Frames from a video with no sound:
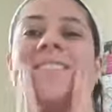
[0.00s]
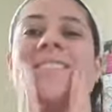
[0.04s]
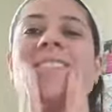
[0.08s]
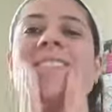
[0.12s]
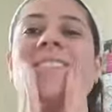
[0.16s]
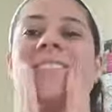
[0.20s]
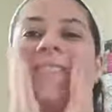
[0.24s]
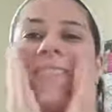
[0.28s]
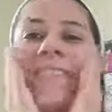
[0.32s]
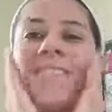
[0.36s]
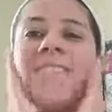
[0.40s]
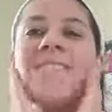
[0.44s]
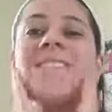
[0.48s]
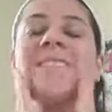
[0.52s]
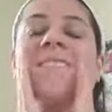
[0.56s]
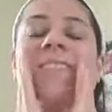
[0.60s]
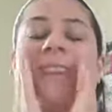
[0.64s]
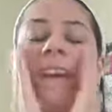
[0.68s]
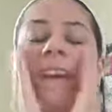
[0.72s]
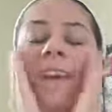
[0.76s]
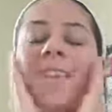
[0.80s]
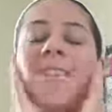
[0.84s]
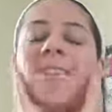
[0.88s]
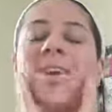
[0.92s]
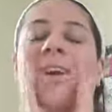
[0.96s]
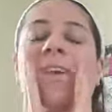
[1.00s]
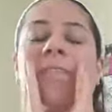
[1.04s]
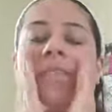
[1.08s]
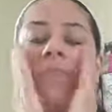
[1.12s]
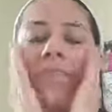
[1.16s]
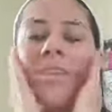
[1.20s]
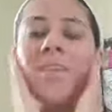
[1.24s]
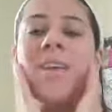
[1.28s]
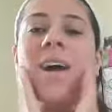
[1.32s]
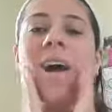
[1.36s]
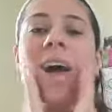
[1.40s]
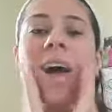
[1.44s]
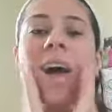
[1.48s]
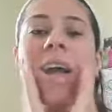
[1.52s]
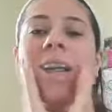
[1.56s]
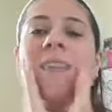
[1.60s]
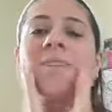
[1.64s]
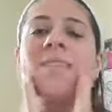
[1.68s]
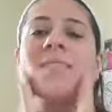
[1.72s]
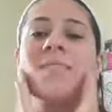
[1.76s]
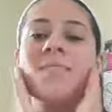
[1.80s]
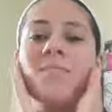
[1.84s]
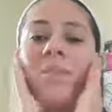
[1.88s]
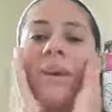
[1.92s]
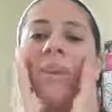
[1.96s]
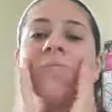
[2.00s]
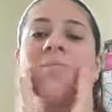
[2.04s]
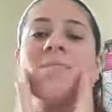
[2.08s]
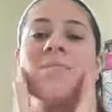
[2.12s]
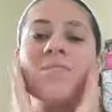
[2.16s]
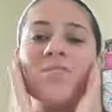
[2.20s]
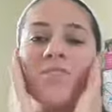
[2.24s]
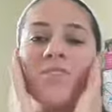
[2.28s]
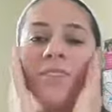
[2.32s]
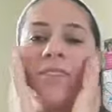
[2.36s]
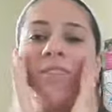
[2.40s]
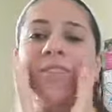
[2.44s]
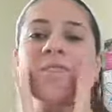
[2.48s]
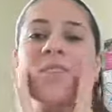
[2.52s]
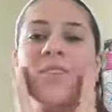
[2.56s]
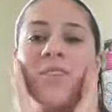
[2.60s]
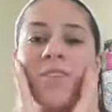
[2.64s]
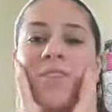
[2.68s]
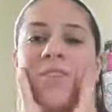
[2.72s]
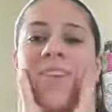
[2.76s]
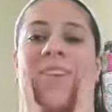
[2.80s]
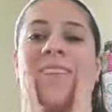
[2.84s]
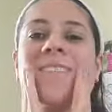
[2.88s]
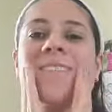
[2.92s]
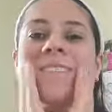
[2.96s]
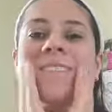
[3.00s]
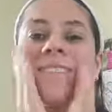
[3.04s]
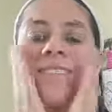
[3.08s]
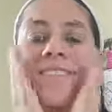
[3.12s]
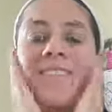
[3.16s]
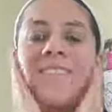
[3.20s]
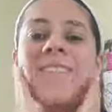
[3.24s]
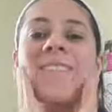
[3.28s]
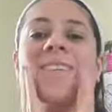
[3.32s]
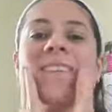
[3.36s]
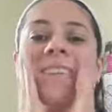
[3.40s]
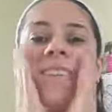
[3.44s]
This is not for the eyes as much as just for your face.